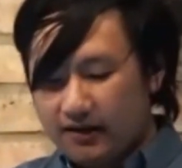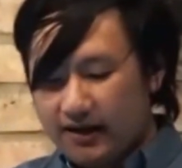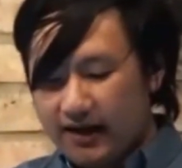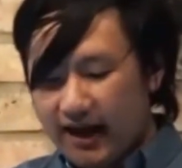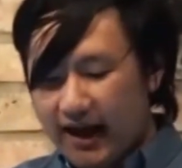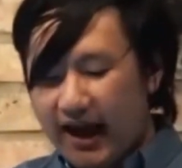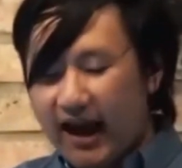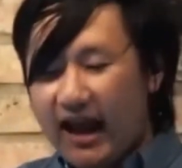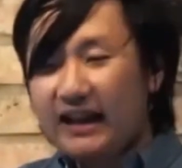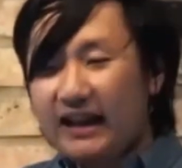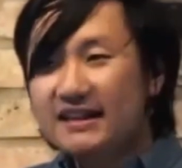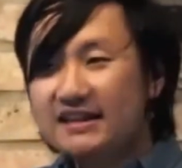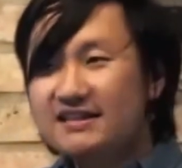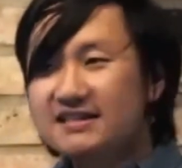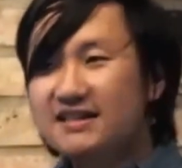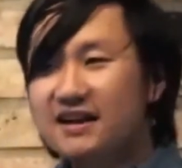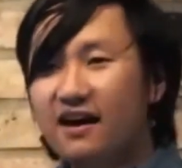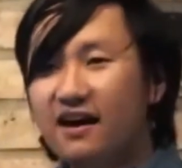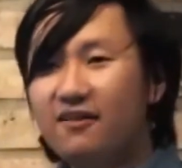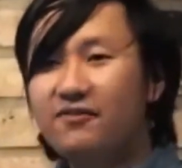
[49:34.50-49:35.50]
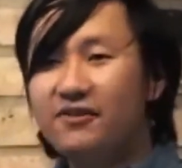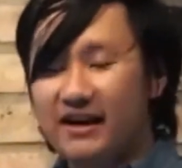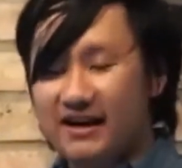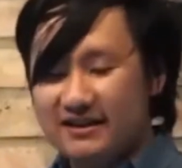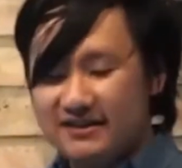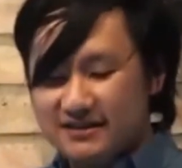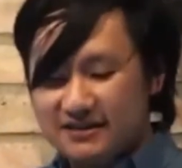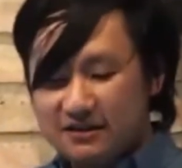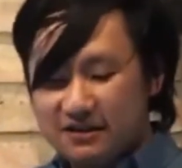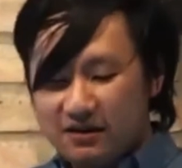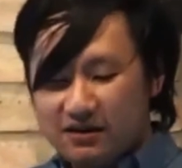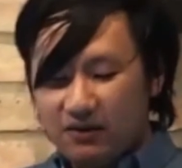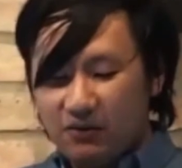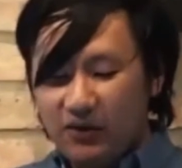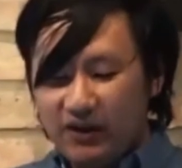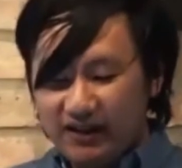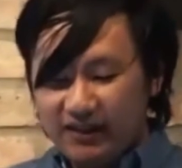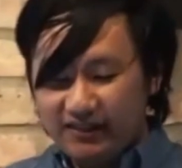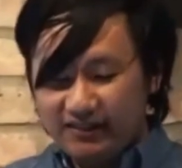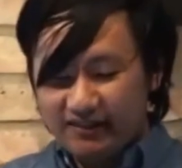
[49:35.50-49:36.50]
And this covenant
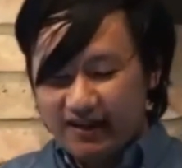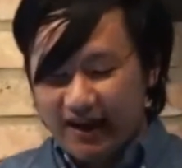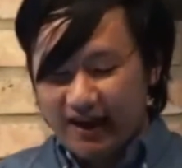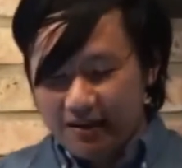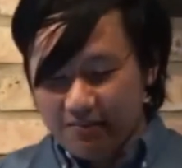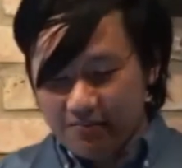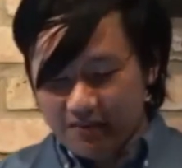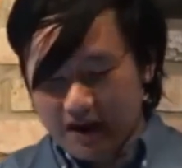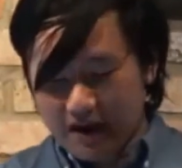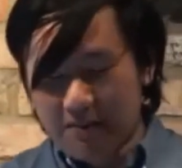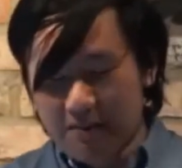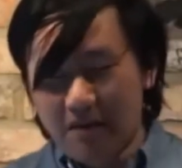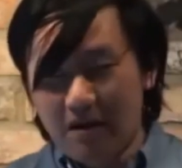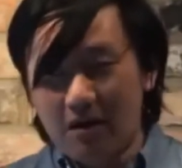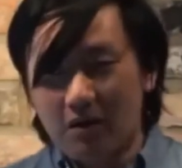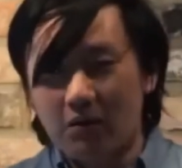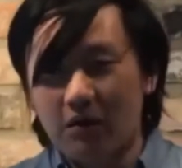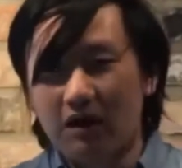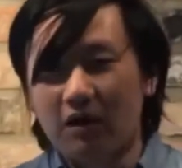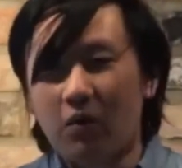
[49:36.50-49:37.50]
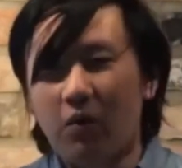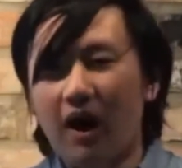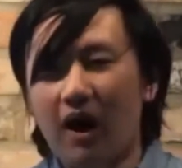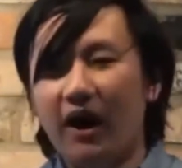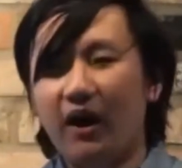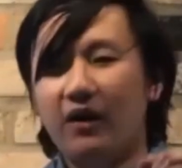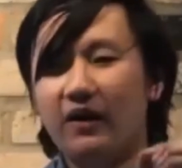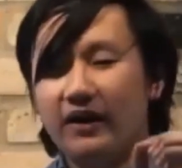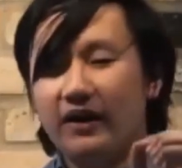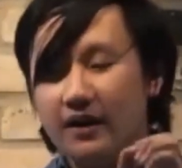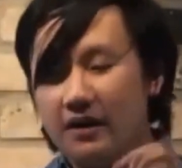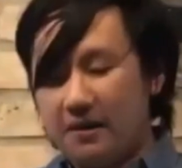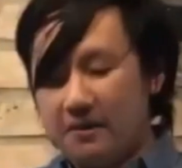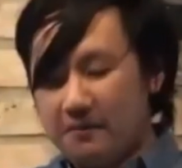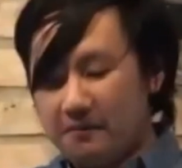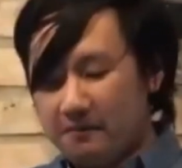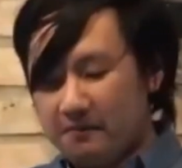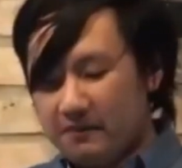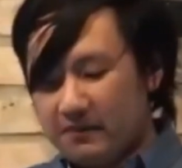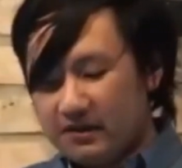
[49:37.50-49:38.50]
with Abraham required
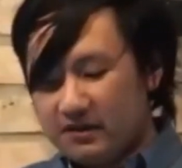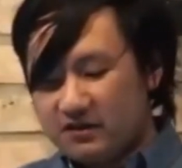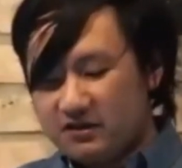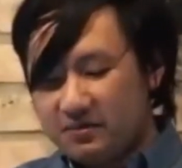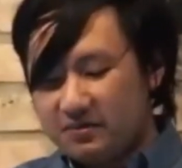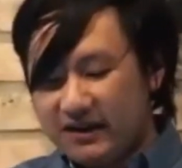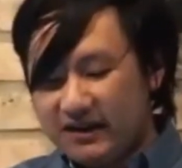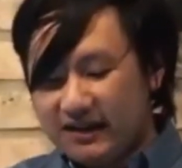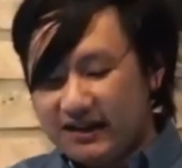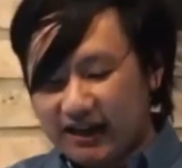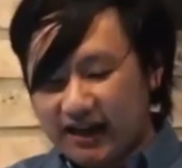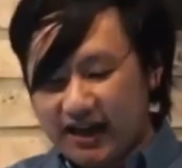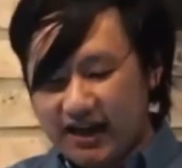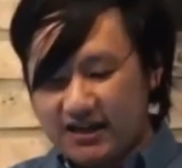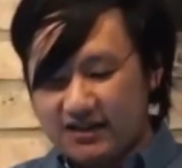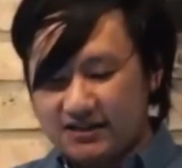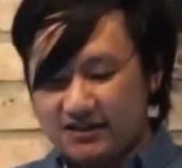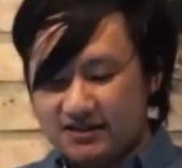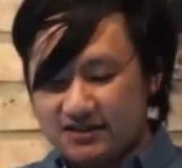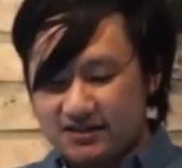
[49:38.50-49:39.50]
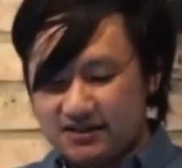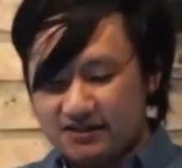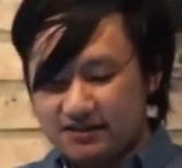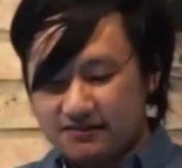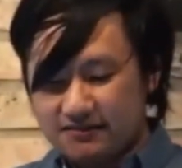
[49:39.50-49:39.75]
him to be cleansed,